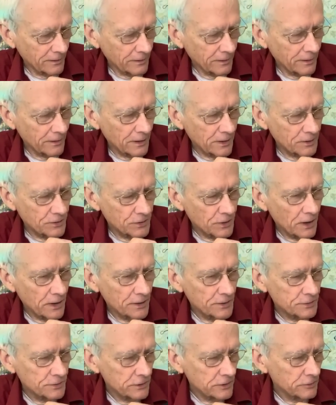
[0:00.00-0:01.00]
And that
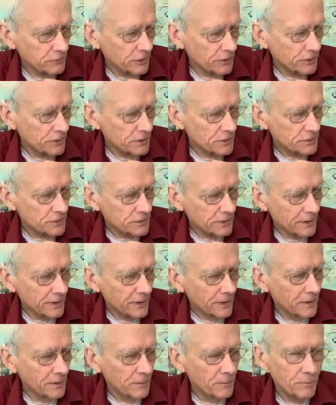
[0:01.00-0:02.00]
ties in with this
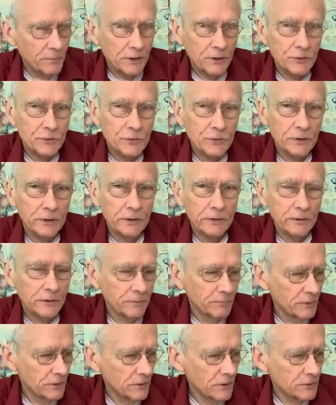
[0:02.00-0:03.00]
picture here
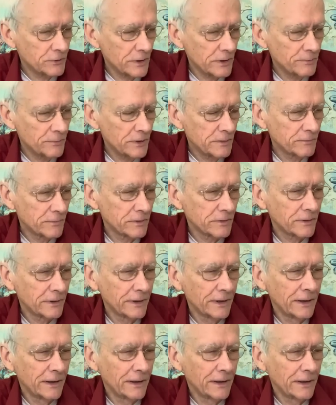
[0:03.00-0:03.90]
because I remember